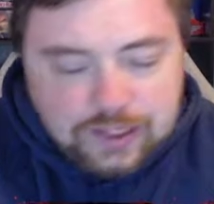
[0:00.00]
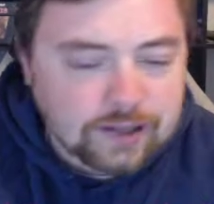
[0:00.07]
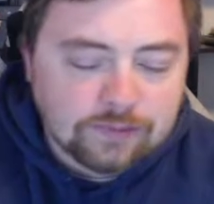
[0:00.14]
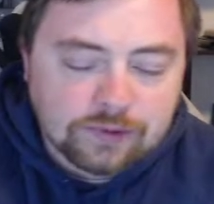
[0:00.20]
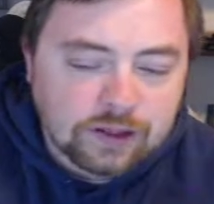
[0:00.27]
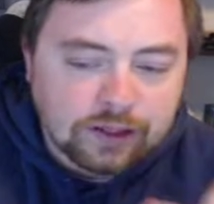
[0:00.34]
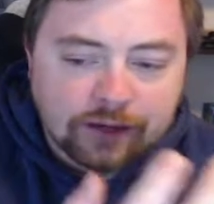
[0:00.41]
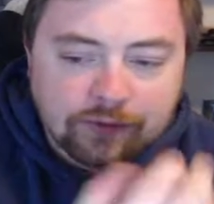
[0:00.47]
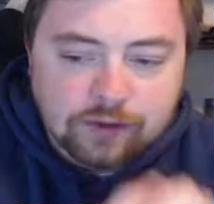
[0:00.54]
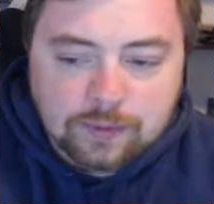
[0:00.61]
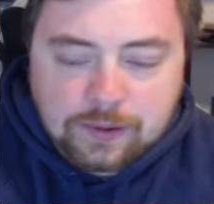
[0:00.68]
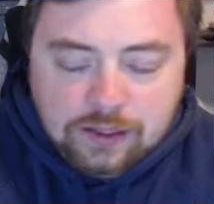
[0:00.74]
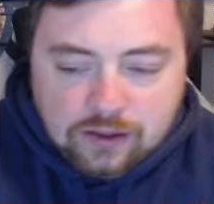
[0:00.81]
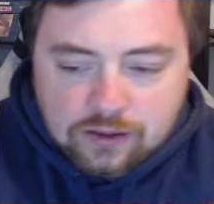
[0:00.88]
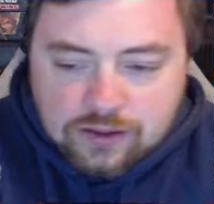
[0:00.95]
can't really give an
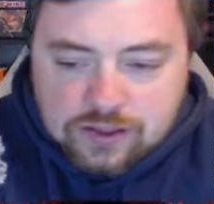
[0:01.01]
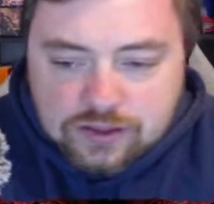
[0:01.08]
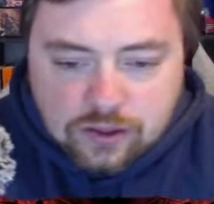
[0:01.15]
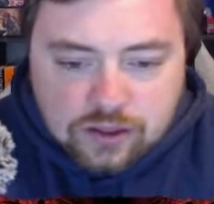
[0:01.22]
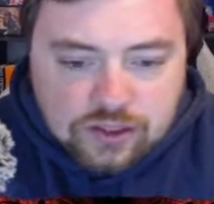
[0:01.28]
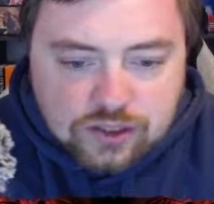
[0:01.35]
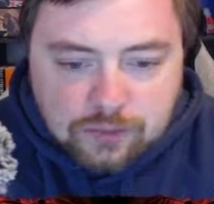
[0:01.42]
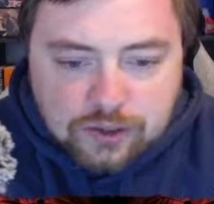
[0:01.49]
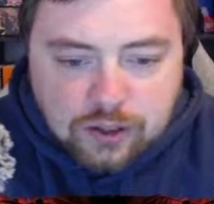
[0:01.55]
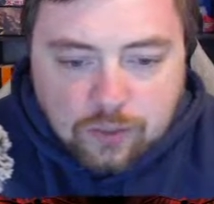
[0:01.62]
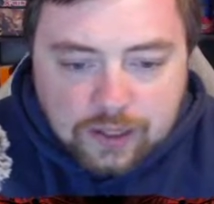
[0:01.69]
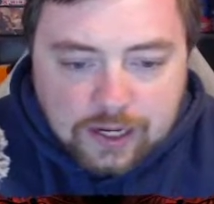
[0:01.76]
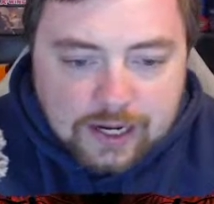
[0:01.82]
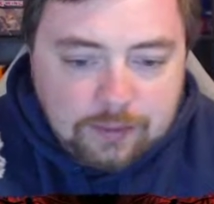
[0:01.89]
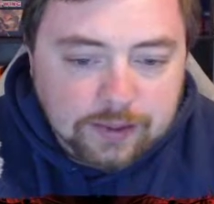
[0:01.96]
opinion on this card until we know
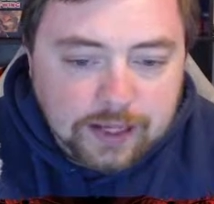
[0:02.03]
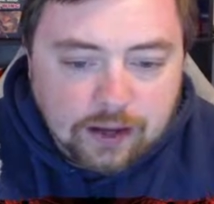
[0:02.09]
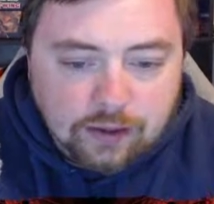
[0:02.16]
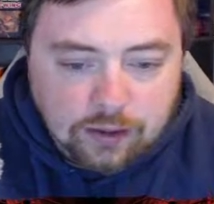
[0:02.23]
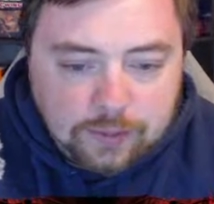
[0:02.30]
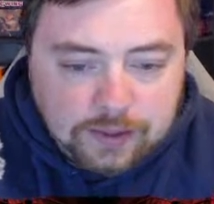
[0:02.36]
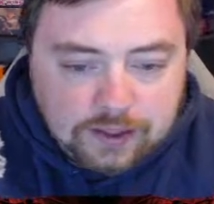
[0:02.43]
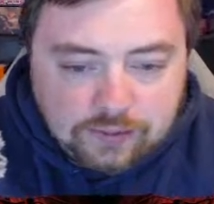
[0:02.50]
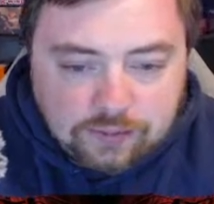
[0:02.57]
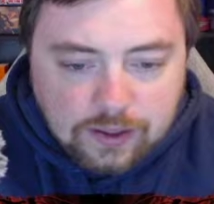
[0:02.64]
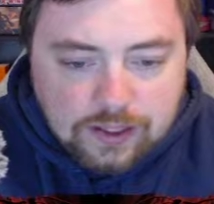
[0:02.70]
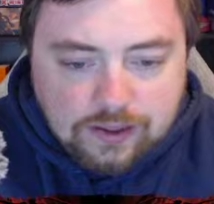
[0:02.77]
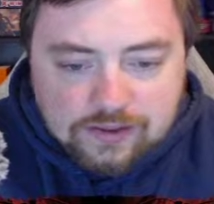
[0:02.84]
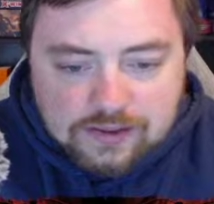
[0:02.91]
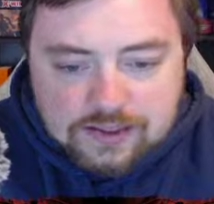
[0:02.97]
what aim counter means,
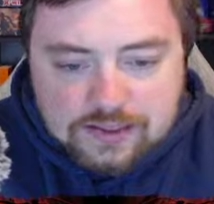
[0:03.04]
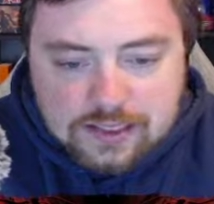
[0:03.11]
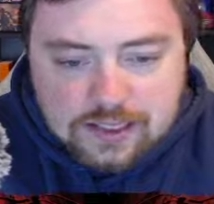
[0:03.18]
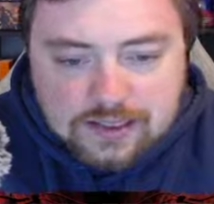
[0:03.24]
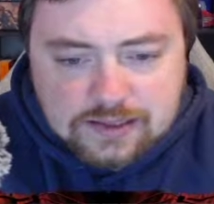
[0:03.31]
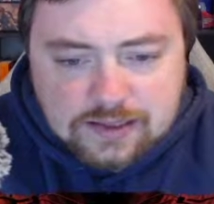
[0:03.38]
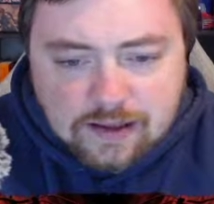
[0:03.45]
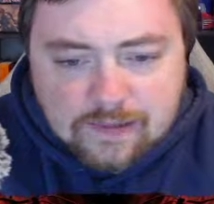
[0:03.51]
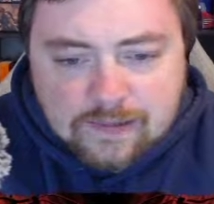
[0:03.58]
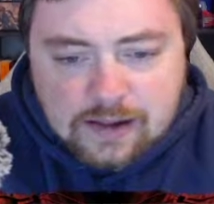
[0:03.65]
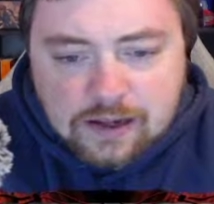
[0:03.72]
right? Because it says